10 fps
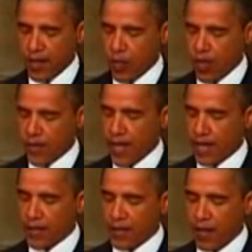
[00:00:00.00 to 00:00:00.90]

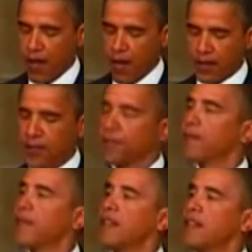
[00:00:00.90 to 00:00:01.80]
because not many on
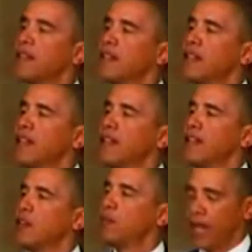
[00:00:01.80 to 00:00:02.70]
our side
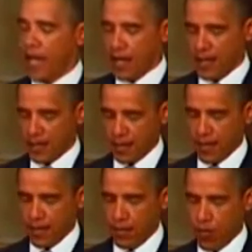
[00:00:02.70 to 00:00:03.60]
are
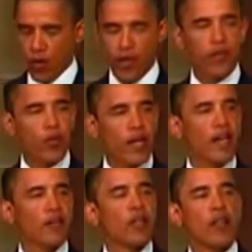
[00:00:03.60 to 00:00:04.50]
experienced
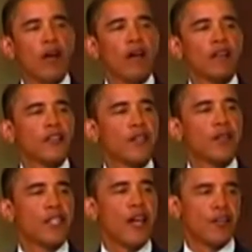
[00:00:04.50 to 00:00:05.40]
in
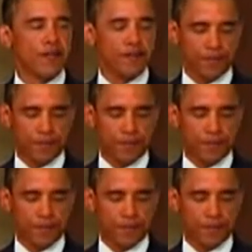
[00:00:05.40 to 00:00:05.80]
intelligence.